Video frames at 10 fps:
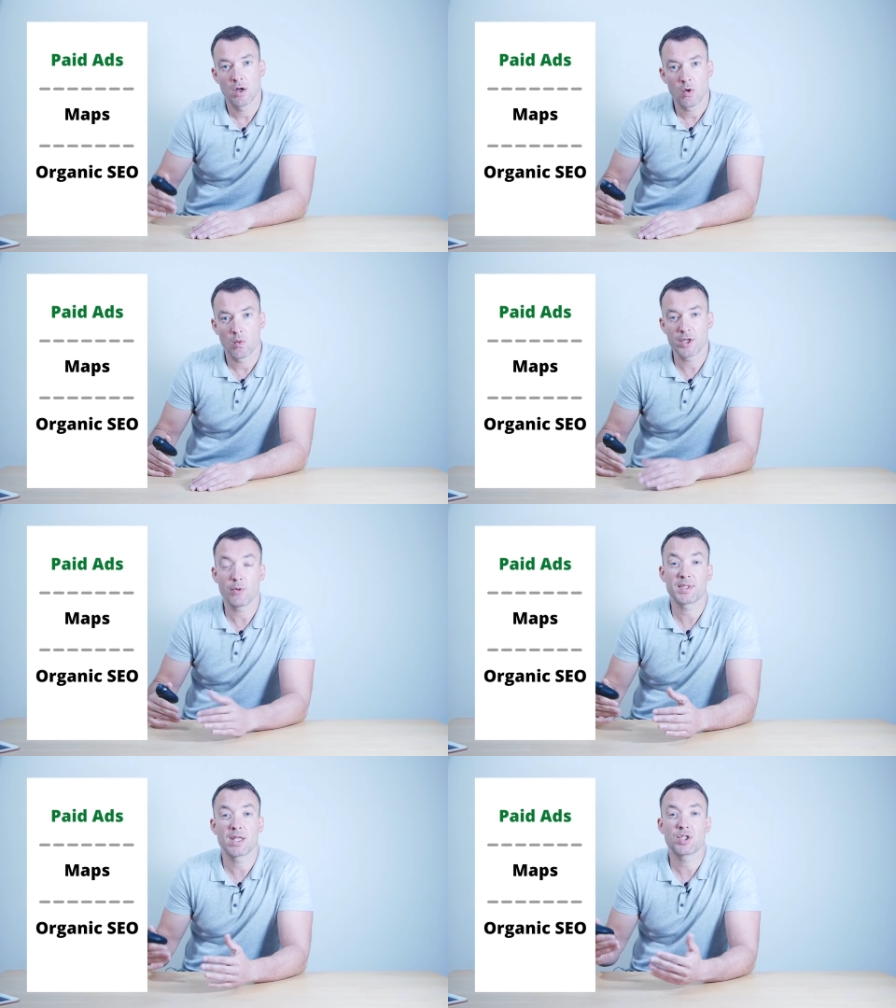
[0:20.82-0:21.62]
when your
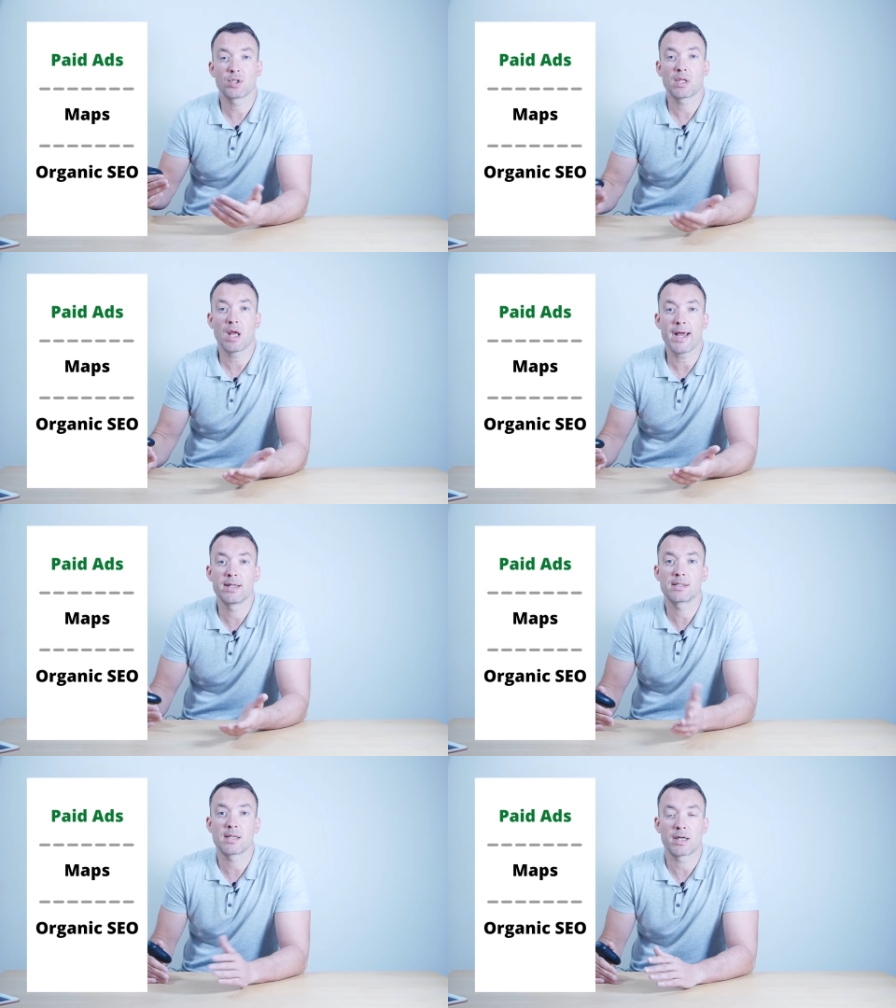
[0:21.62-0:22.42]
potential
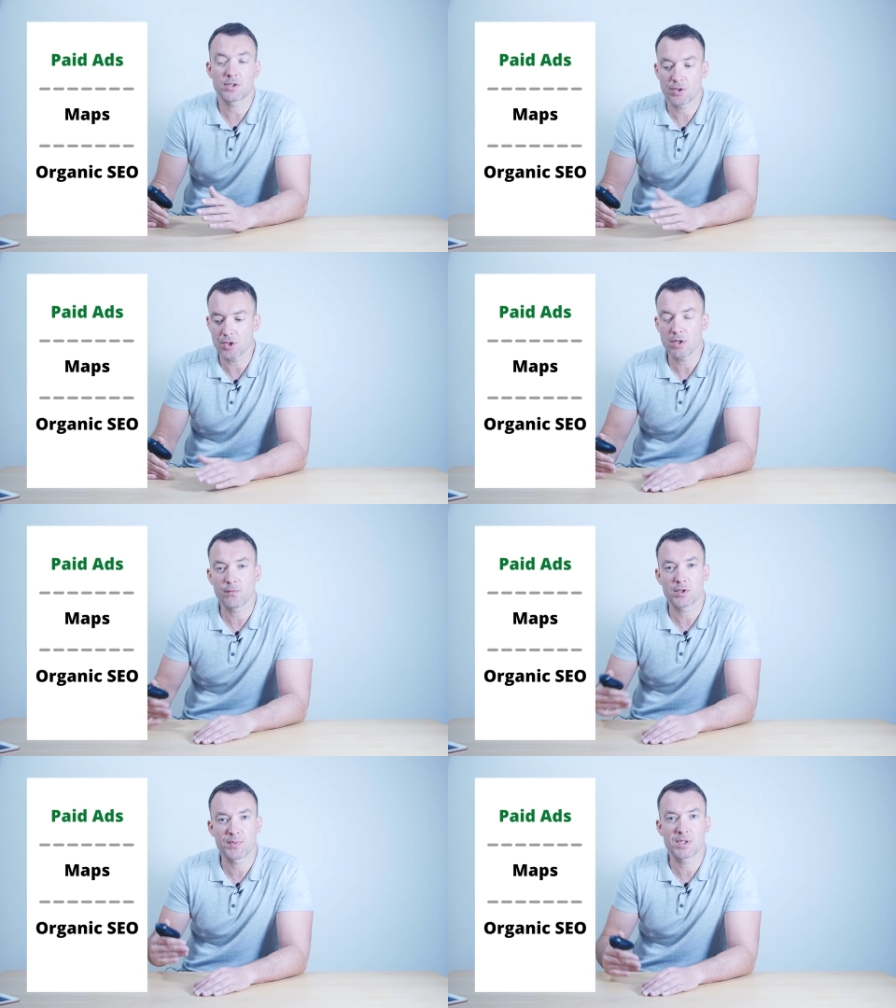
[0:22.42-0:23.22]
clients are searching
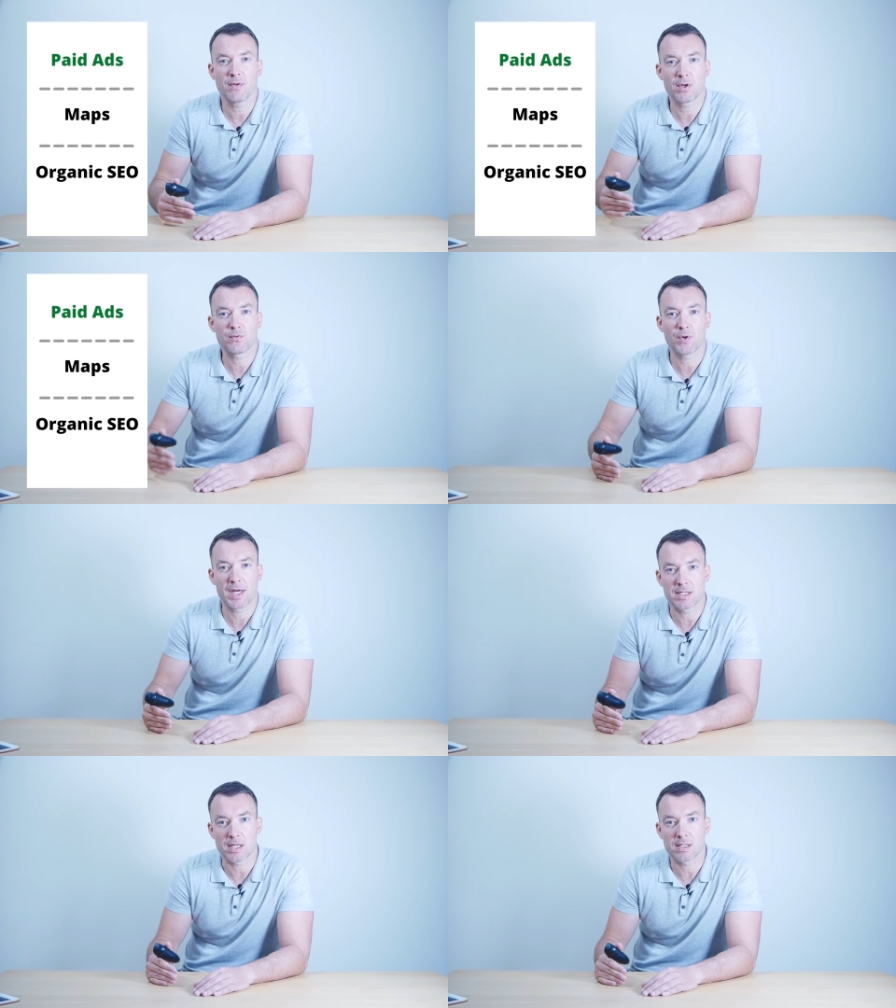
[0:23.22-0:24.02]
for specific
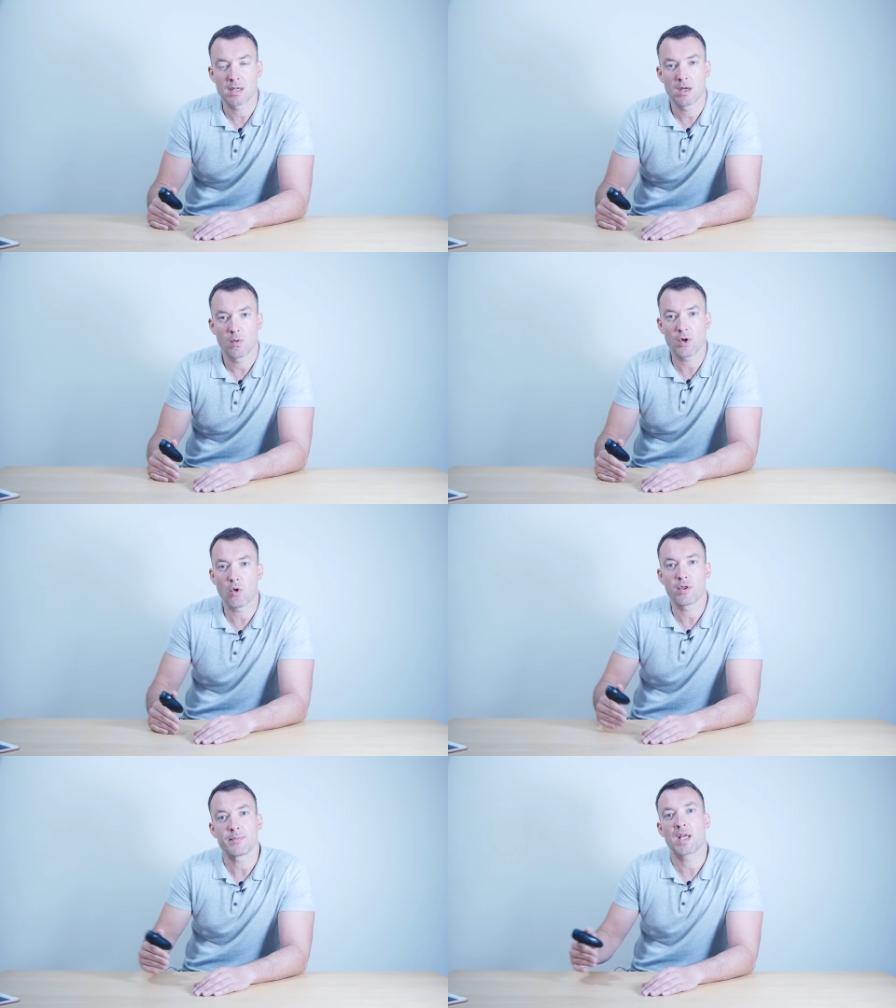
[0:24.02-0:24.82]
phrases, we
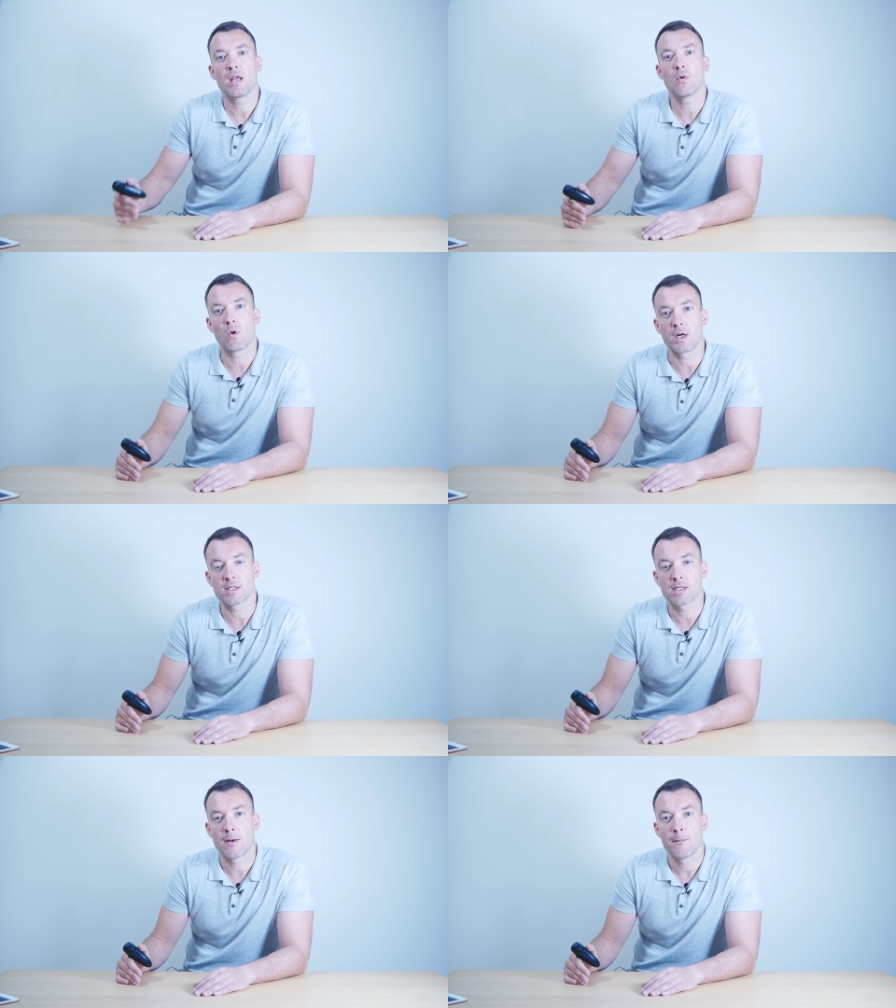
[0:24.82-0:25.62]
call them
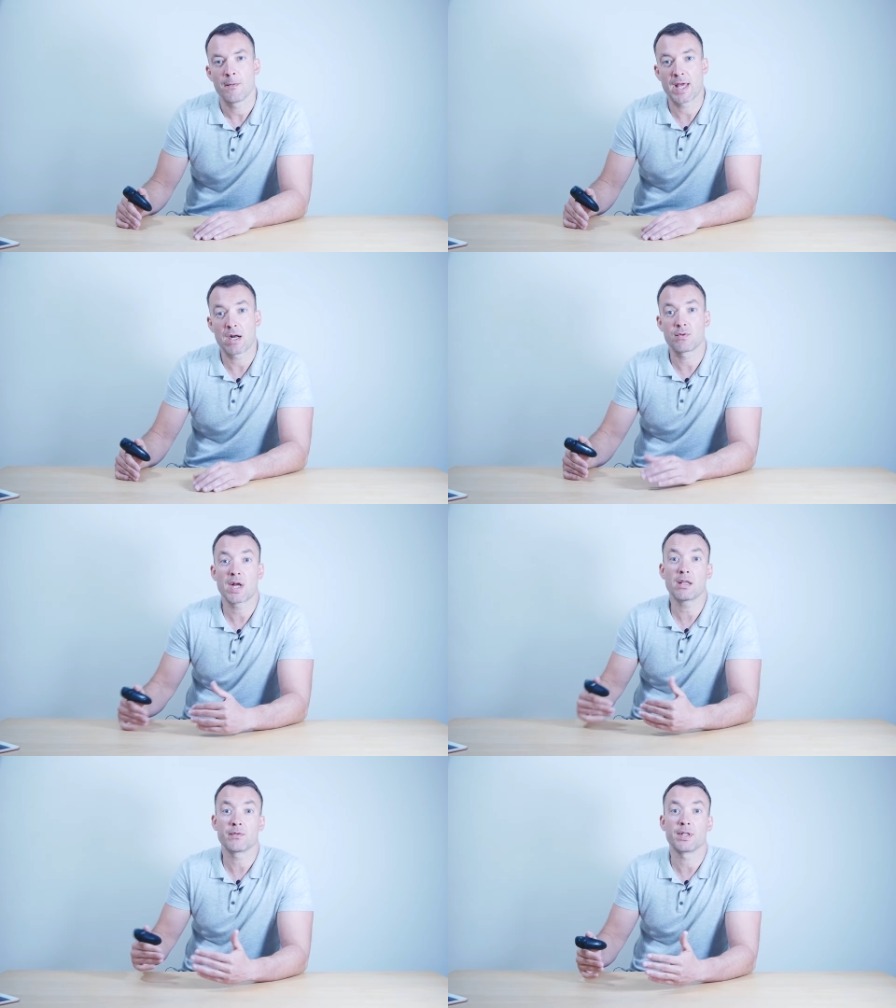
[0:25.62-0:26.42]
keywords, that are
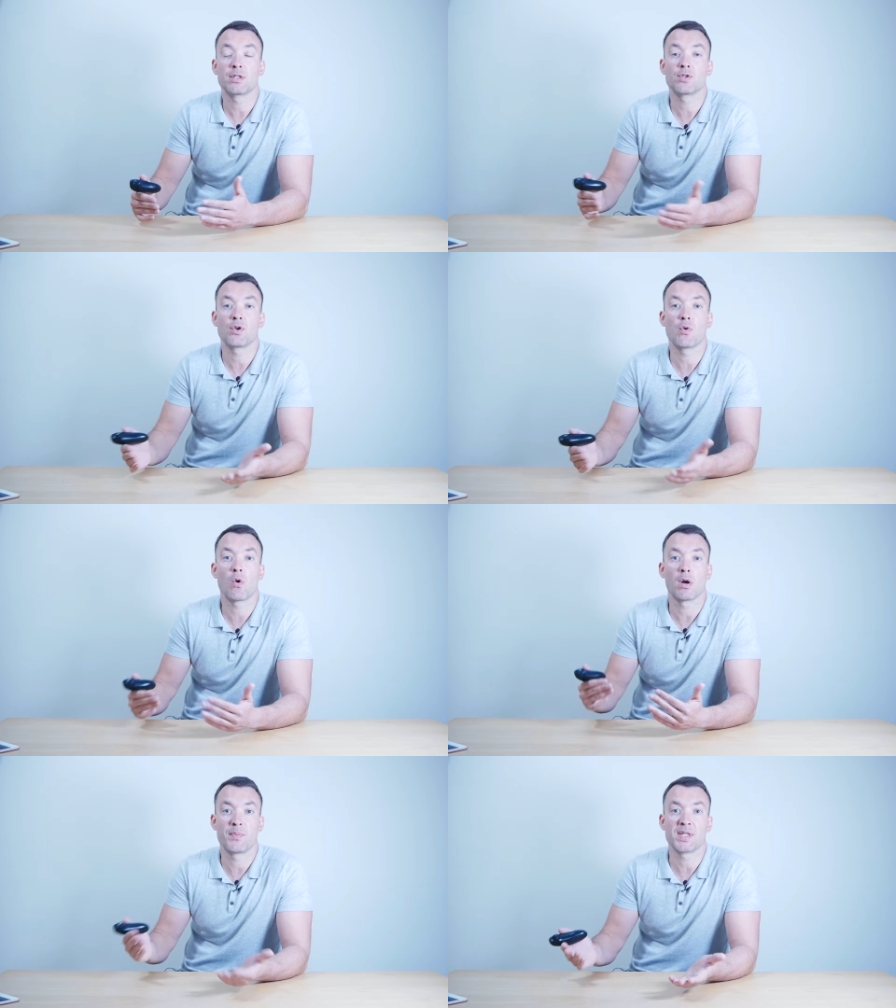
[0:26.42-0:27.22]
relevant to
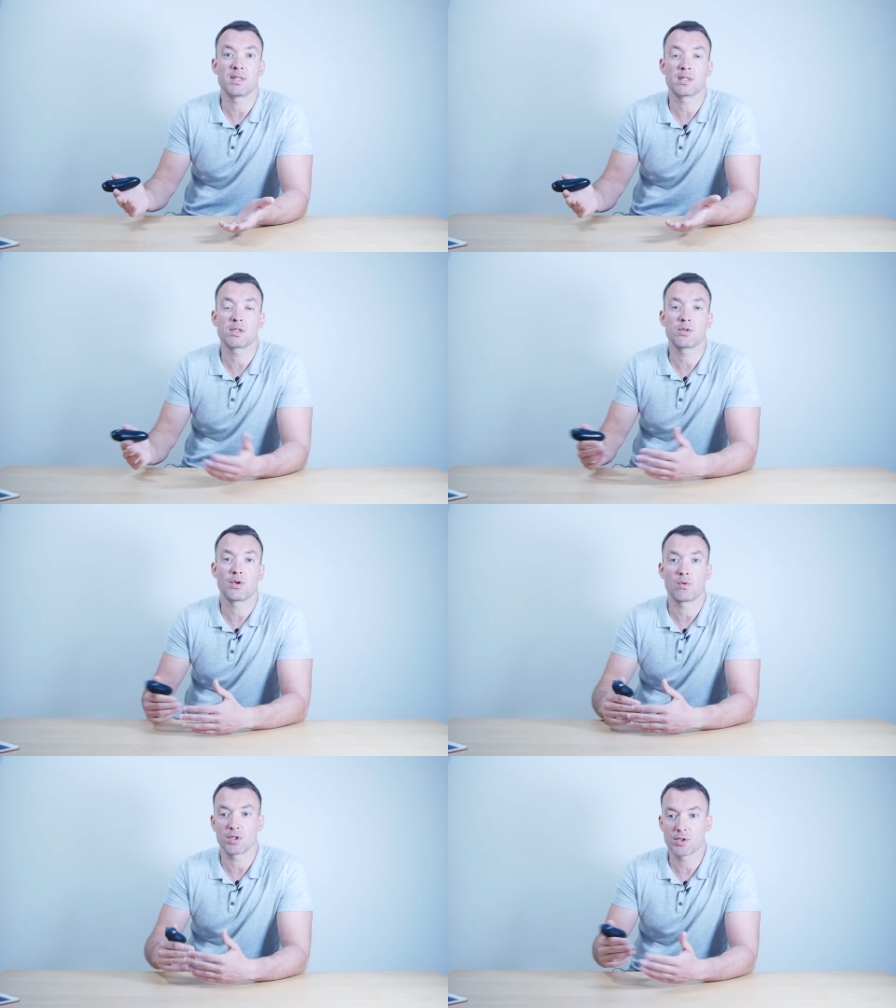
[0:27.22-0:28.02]
your business, to
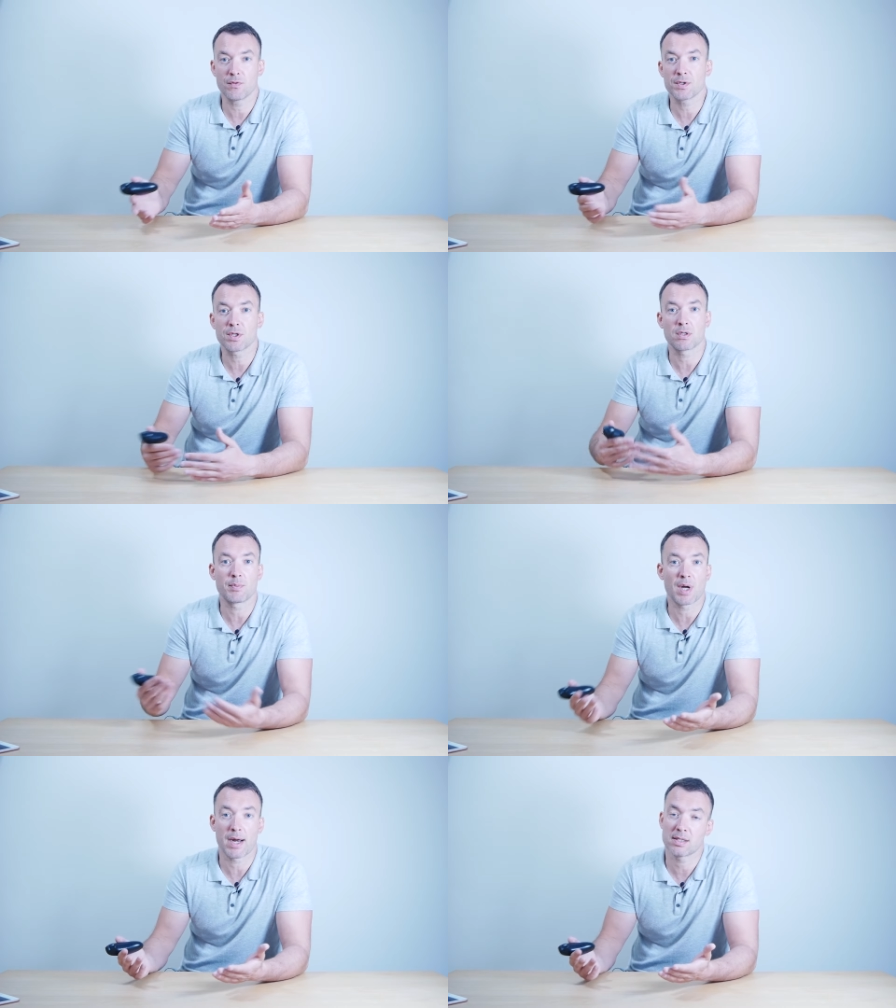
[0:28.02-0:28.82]
your services or
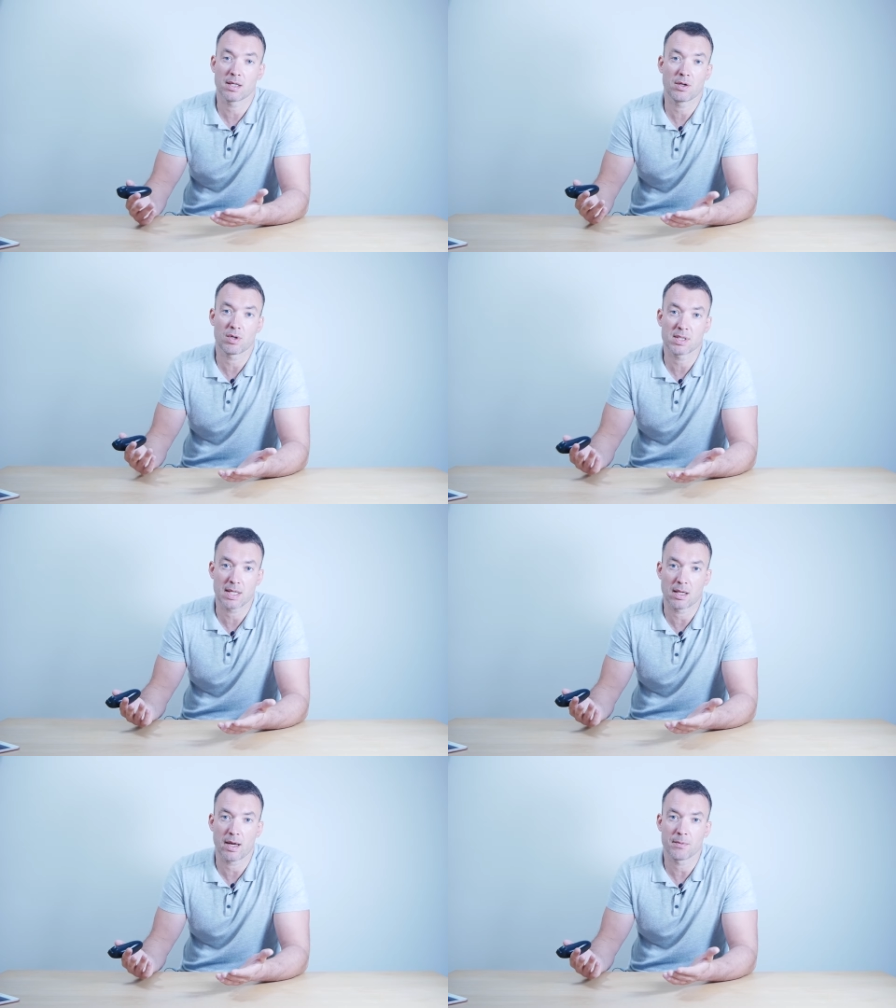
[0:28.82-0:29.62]
products that you are
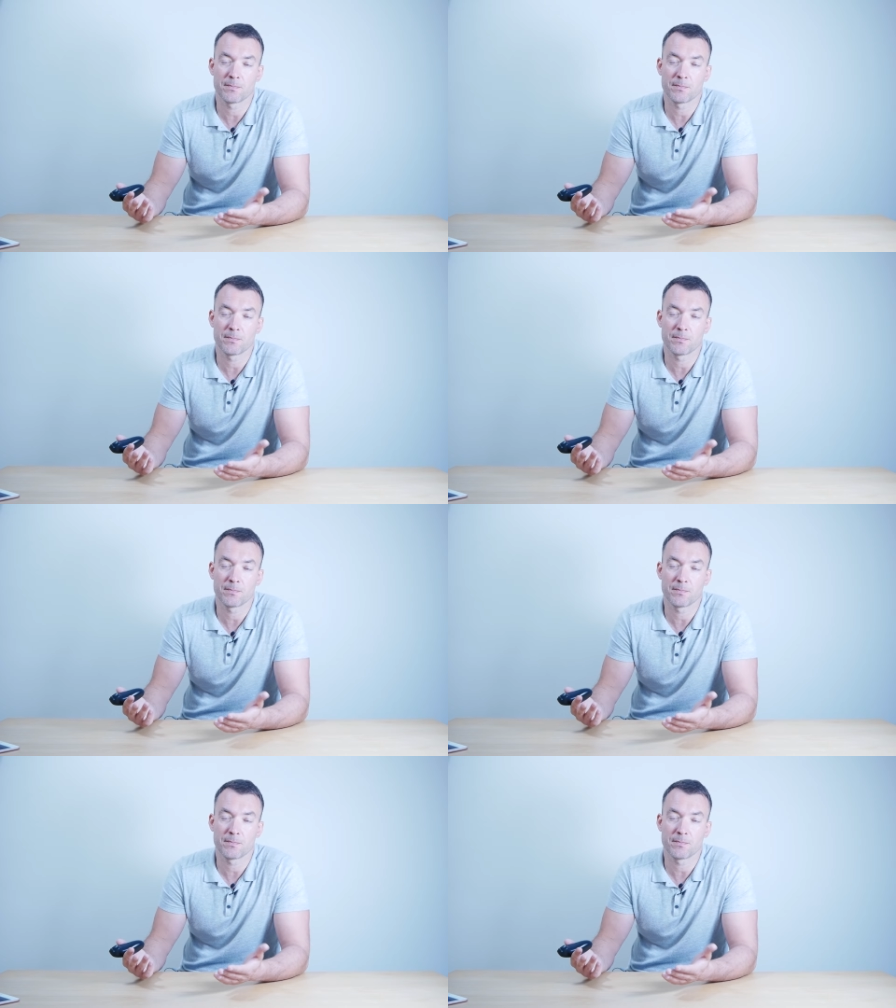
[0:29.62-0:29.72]
selling.